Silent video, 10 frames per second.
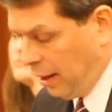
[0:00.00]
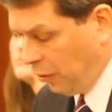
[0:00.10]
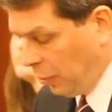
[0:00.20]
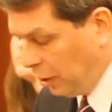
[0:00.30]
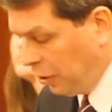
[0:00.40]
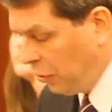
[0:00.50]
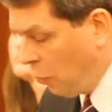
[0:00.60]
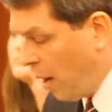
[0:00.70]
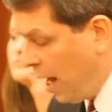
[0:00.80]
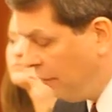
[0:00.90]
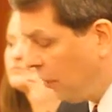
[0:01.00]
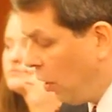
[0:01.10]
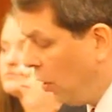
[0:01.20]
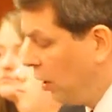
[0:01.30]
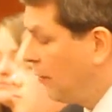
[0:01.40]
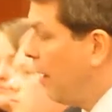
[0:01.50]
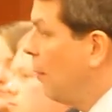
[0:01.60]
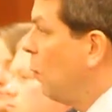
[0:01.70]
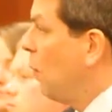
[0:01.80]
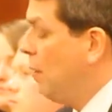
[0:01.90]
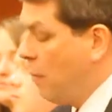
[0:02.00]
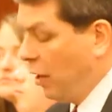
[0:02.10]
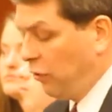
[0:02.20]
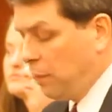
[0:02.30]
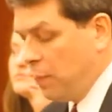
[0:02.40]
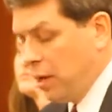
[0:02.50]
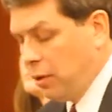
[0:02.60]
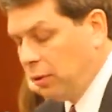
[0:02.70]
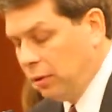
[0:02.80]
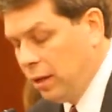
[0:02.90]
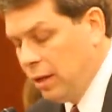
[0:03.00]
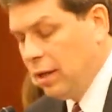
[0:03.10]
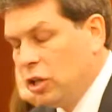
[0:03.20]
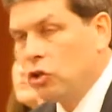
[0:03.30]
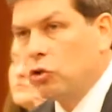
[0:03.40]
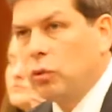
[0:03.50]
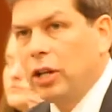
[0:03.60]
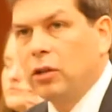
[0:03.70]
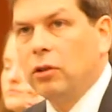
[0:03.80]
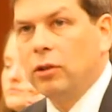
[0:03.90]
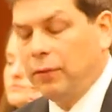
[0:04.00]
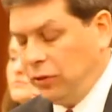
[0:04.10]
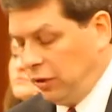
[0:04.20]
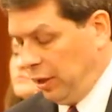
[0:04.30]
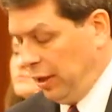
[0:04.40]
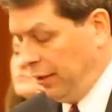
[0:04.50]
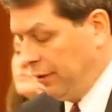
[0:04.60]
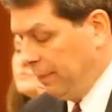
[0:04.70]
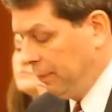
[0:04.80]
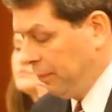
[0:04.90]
As we clear the way for Arctic development, we must build critical facilities